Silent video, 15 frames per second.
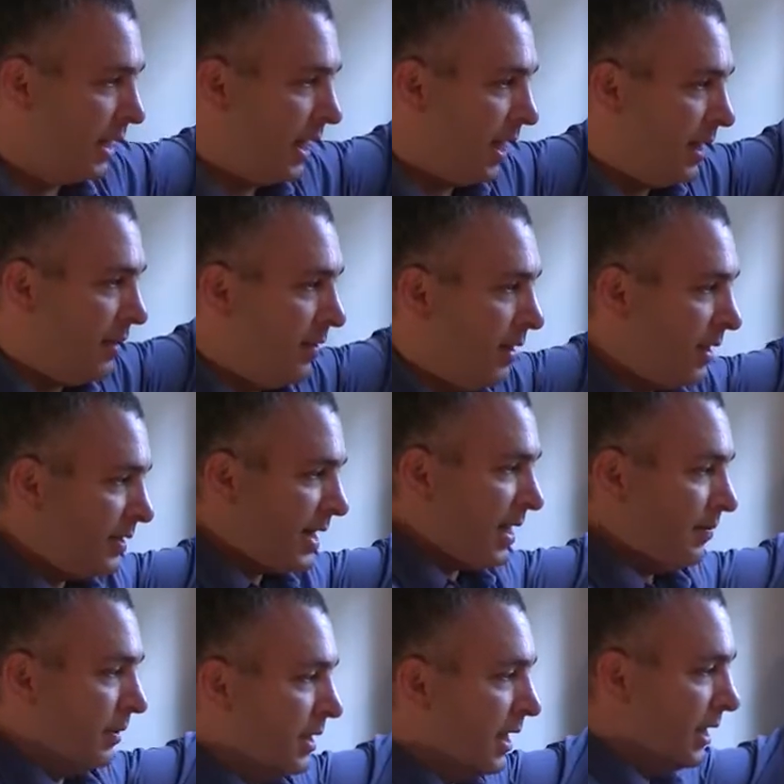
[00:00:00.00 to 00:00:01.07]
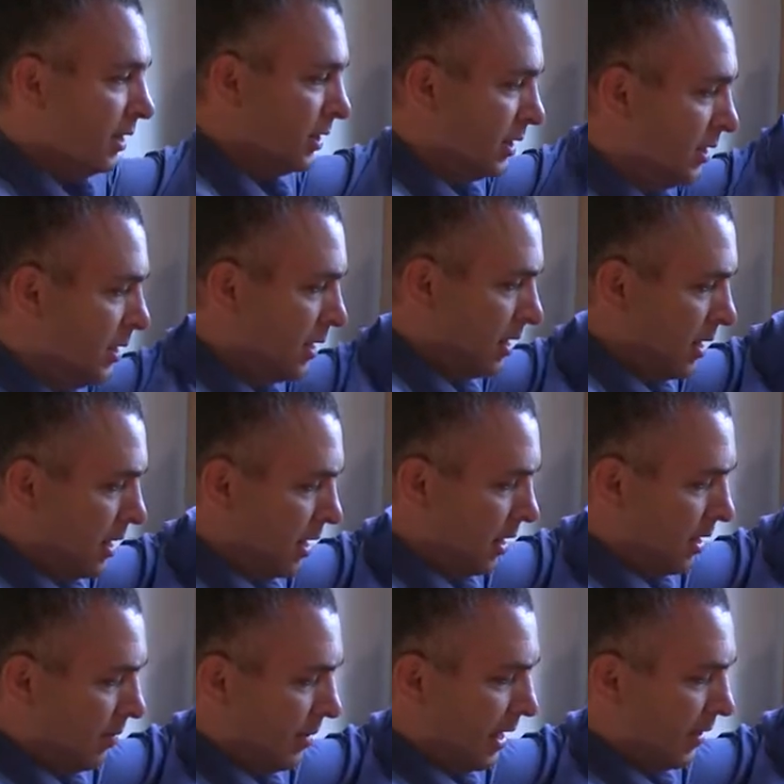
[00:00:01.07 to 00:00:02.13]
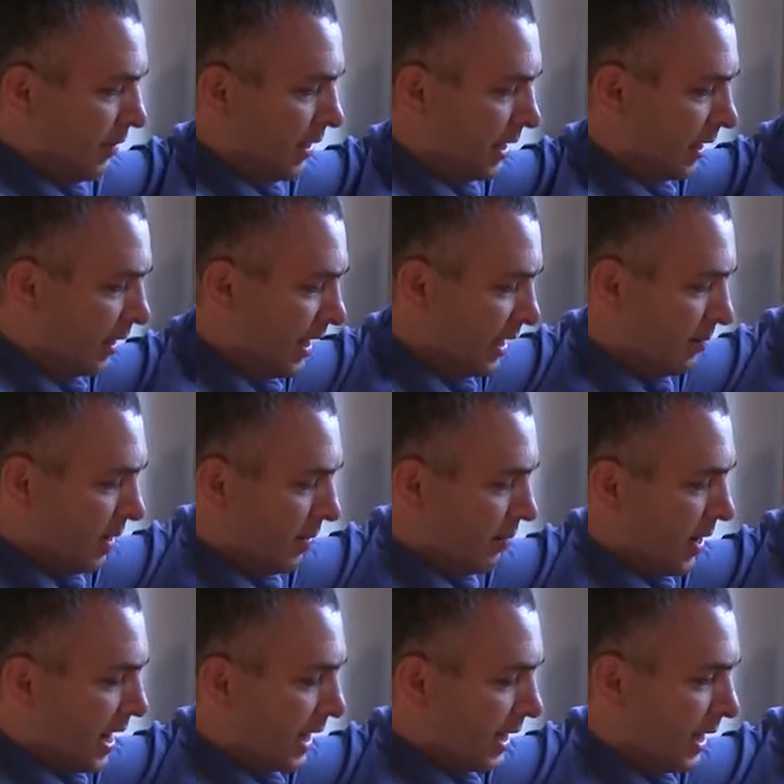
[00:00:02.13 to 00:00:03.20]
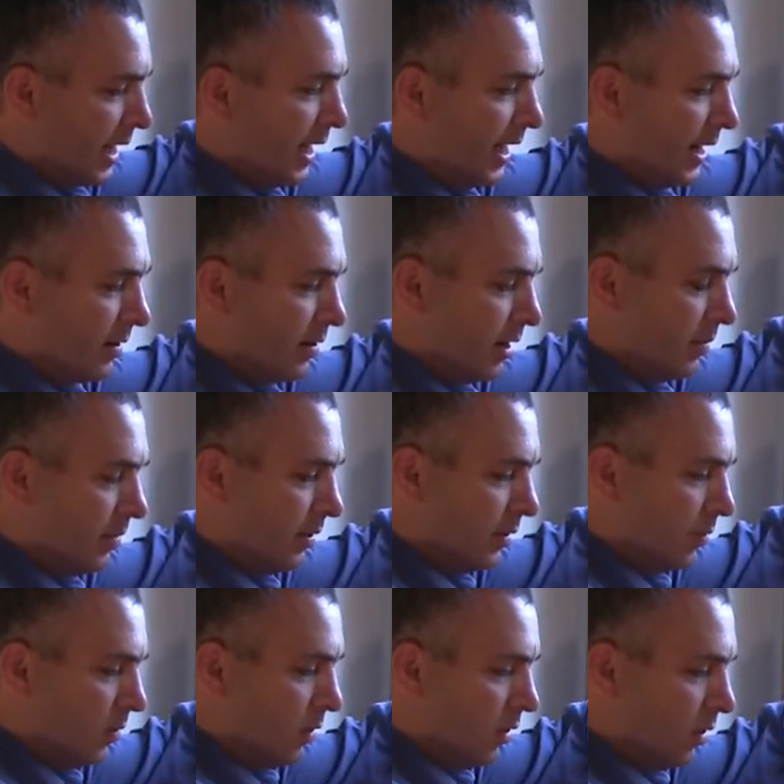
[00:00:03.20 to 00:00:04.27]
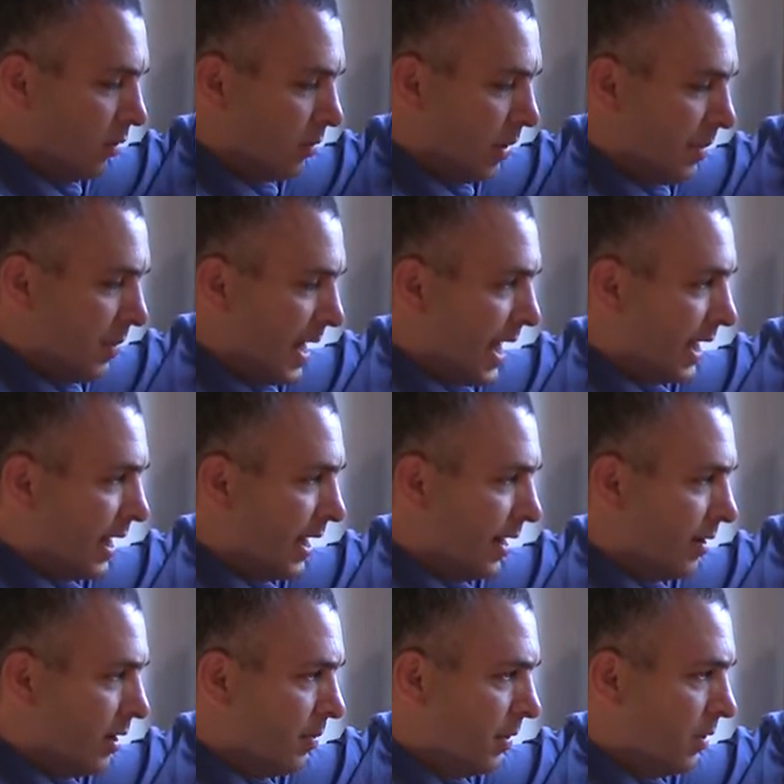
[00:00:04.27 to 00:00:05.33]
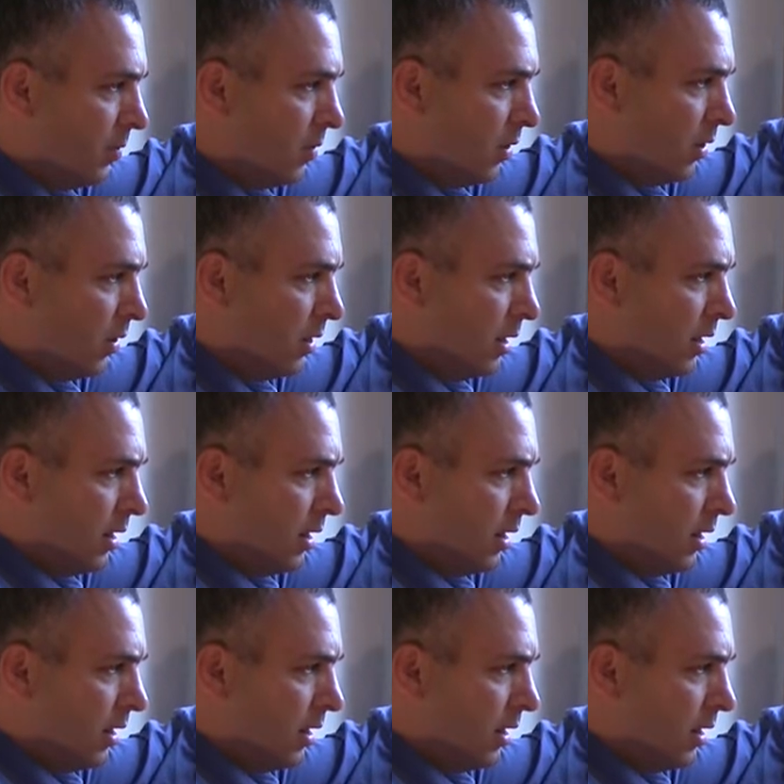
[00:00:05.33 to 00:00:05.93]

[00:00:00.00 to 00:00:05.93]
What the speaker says: And in this application, I think I'd like my bracket higher up on the wall, or my bag higher up on the wall.